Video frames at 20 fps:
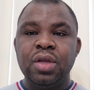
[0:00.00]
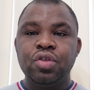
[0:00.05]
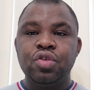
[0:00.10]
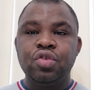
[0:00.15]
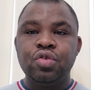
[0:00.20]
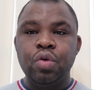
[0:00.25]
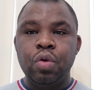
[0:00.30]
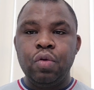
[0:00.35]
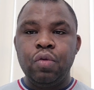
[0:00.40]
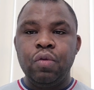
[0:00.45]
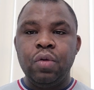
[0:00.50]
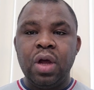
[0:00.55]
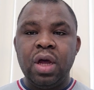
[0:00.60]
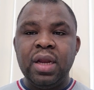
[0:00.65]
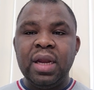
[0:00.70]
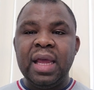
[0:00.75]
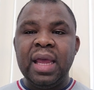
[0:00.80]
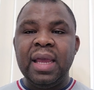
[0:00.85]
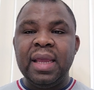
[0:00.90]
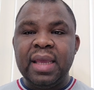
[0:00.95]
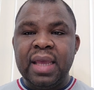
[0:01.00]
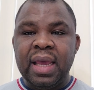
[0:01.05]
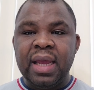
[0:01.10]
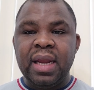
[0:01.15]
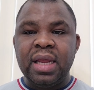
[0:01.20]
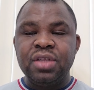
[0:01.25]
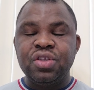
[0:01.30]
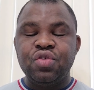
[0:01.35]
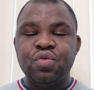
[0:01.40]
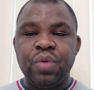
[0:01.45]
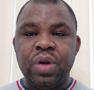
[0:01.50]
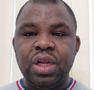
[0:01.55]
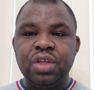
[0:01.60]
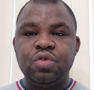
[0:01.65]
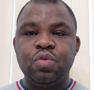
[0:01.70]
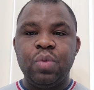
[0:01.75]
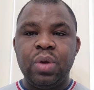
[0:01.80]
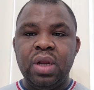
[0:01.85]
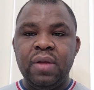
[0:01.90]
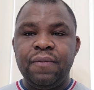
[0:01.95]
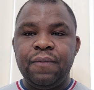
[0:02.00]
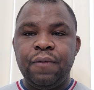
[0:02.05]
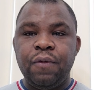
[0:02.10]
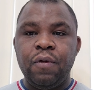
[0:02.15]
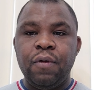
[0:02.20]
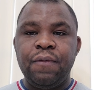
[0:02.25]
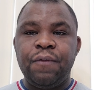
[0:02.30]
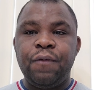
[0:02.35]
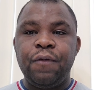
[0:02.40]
to run again in 2024